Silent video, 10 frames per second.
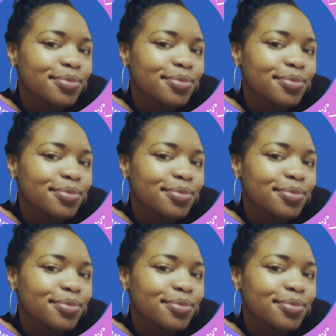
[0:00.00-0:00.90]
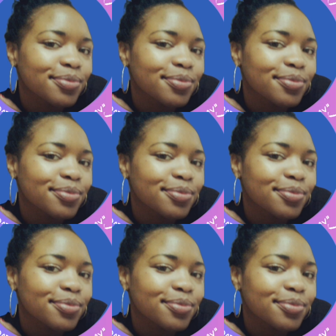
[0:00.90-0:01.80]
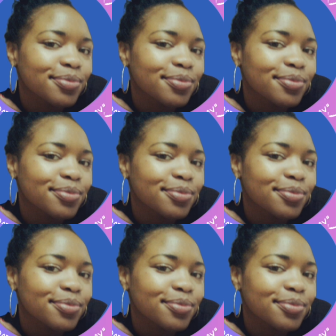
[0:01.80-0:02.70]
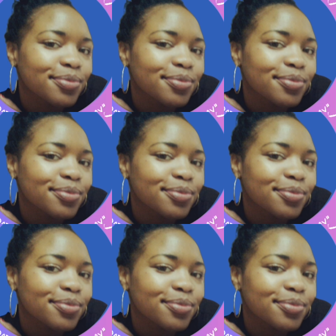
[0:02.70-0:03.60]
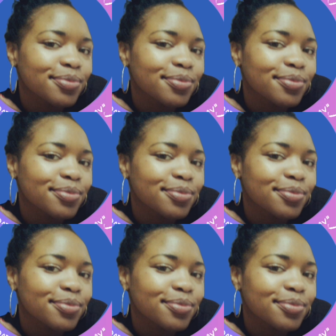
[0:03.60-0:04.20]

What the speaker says: (no lip movement)